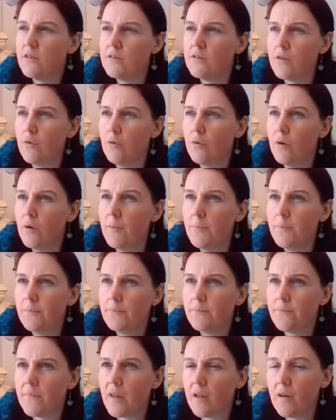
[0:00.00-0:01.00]
So
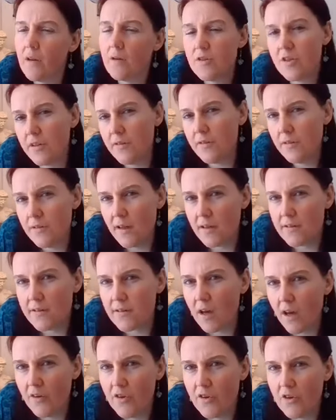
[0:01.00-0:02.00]
just
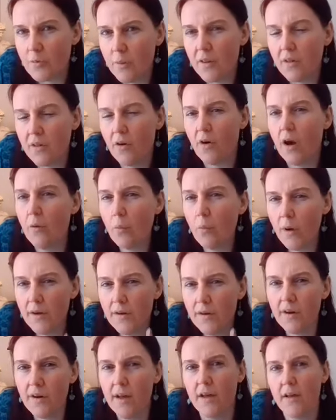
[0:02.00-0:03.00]
as a hunch, we thought, I
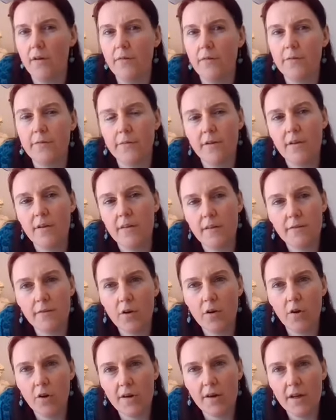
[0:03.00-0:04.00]
wonder if
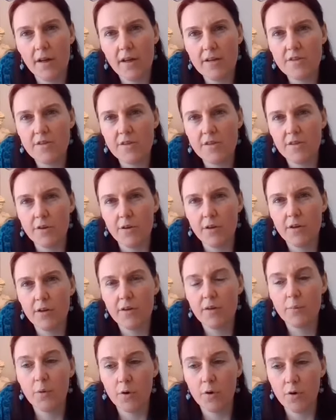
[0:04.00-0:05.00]
they've gone into
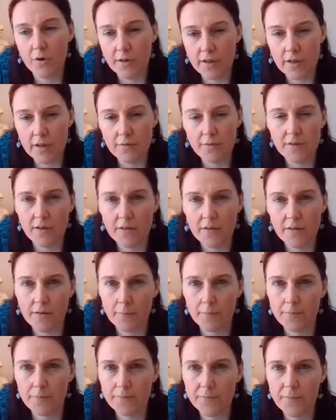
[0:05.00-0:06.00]
the poor relief
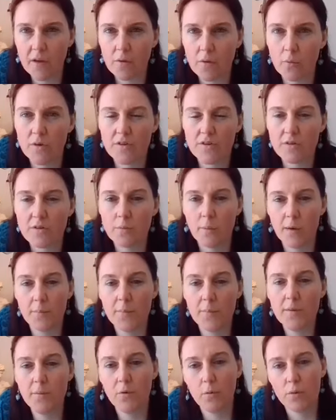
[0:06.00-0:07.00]
system, which is where
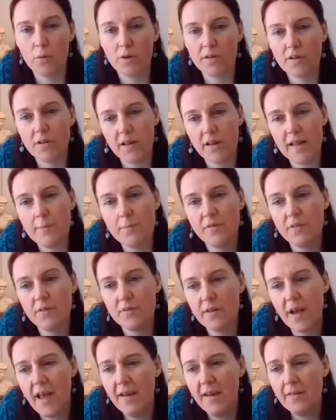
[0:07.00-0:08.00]
people would
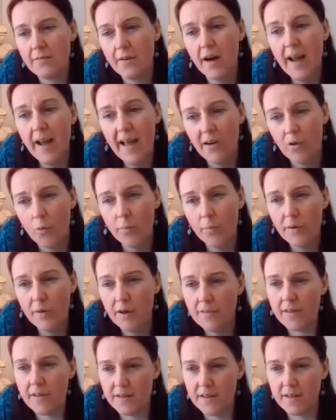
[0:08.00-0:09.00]
claim for help
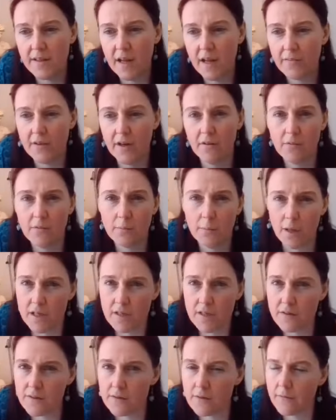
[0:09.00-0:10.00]
if they didn't have enough
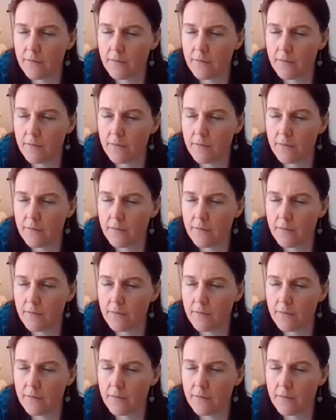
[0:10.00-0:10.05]
money to